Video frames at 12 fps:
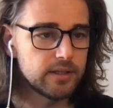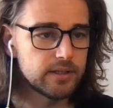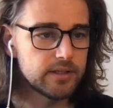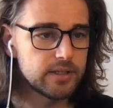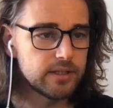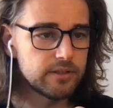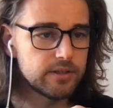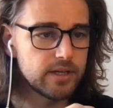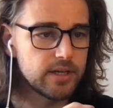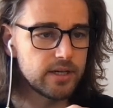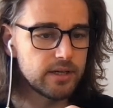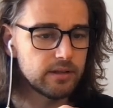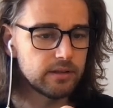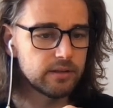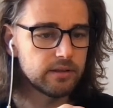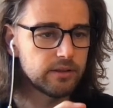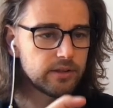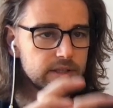
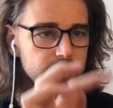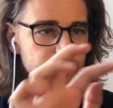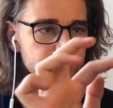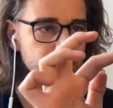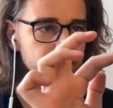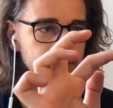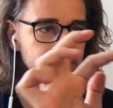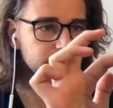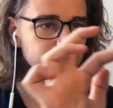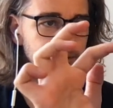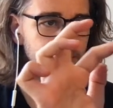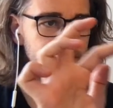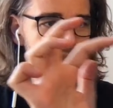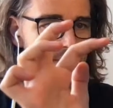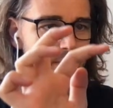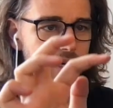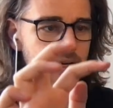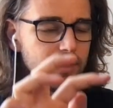Sintra, not Dintra. Anyway, it doesn't
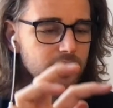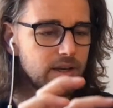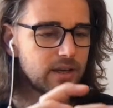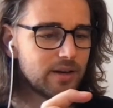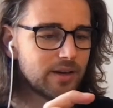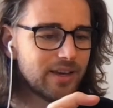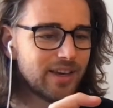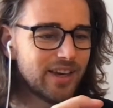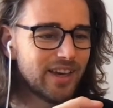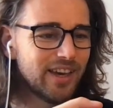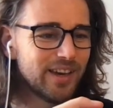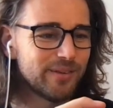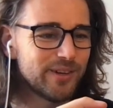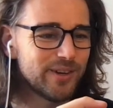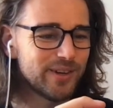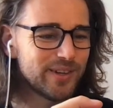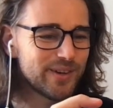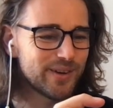matter. We're
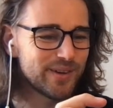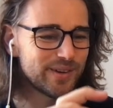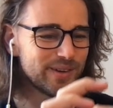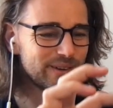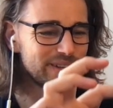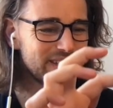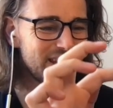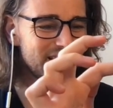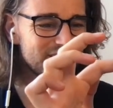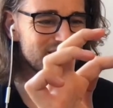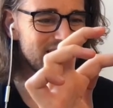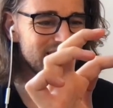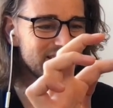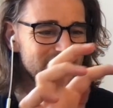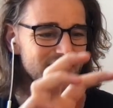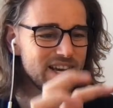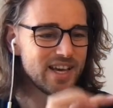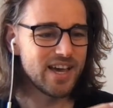not gonna actually
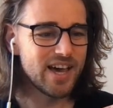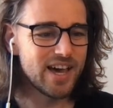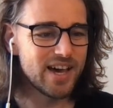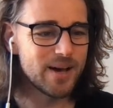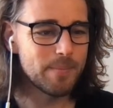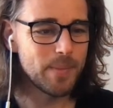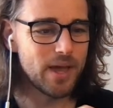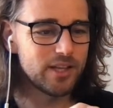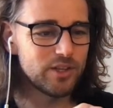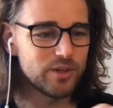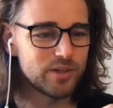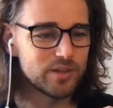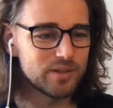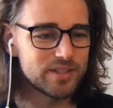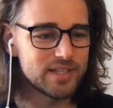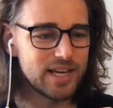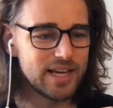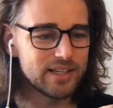edit. And you can
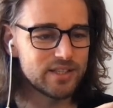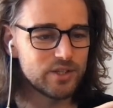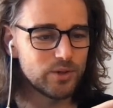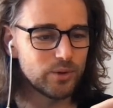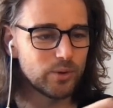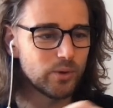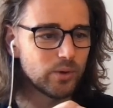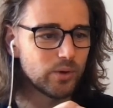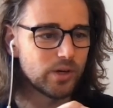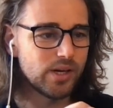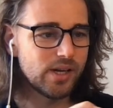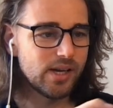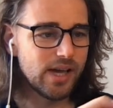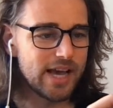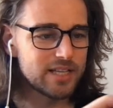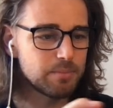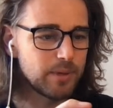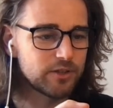select your
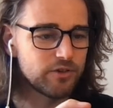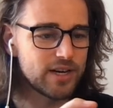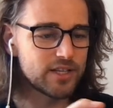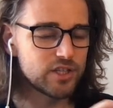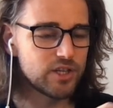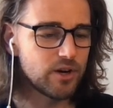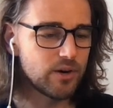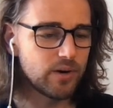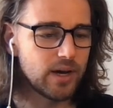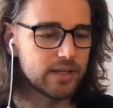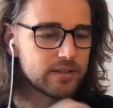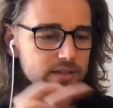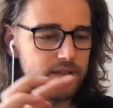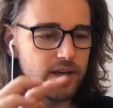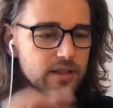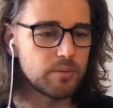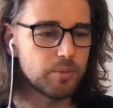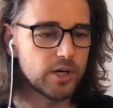aspect ratio and
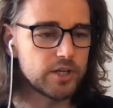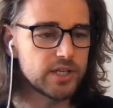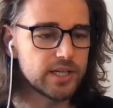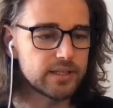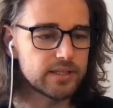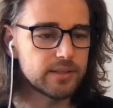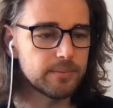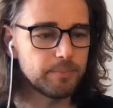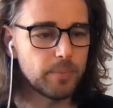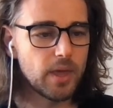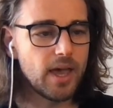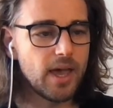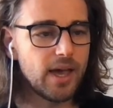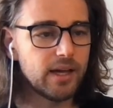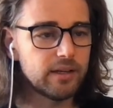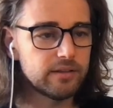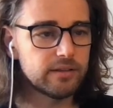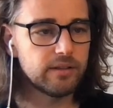start the project.
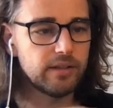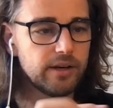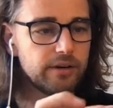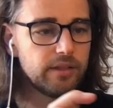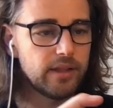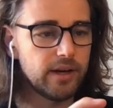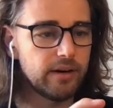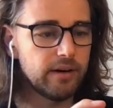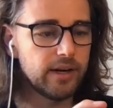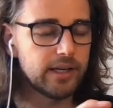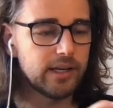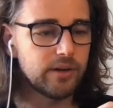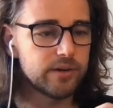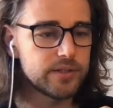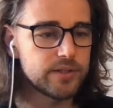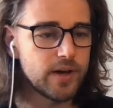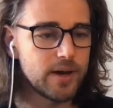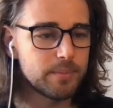And there it
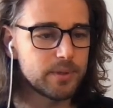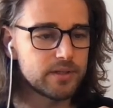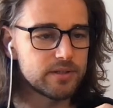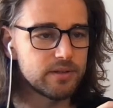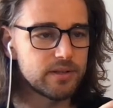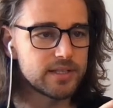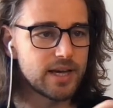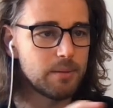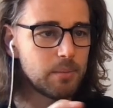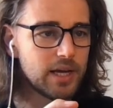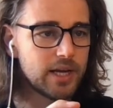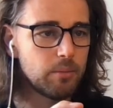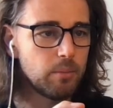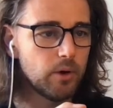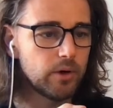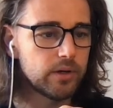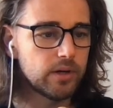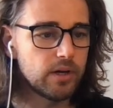loads you up into the timeline
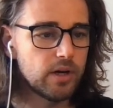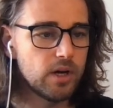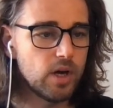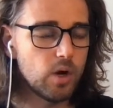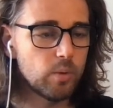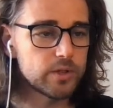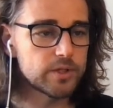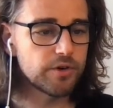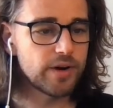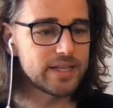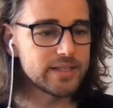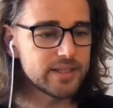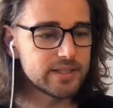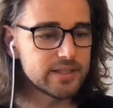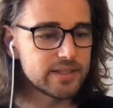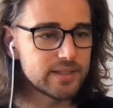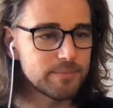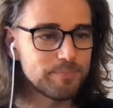mode. What's great
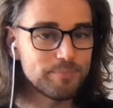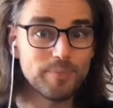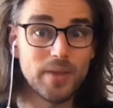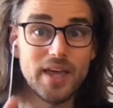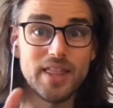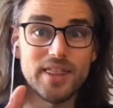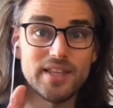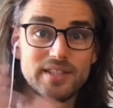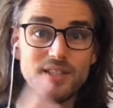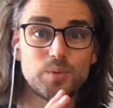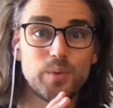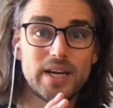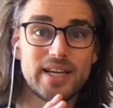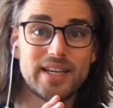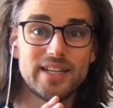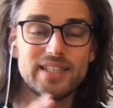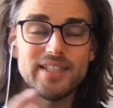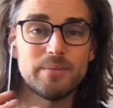is this is
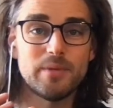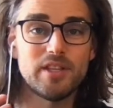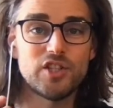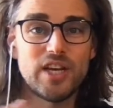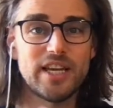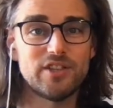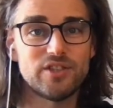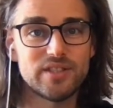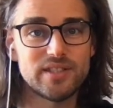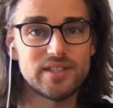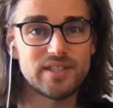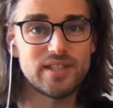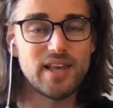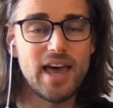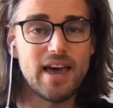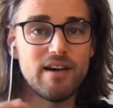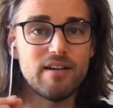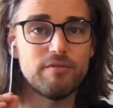where some of the changes
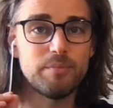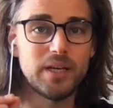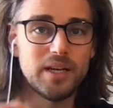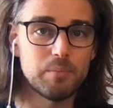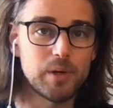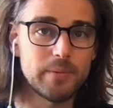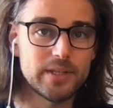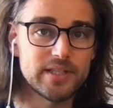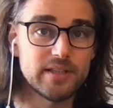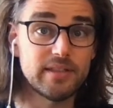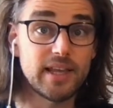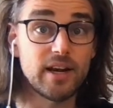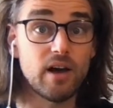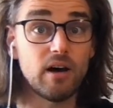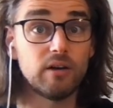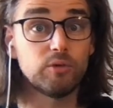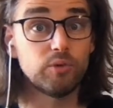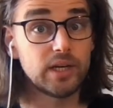have been implemented that
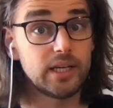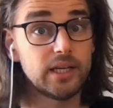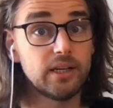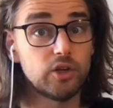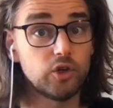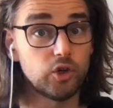are really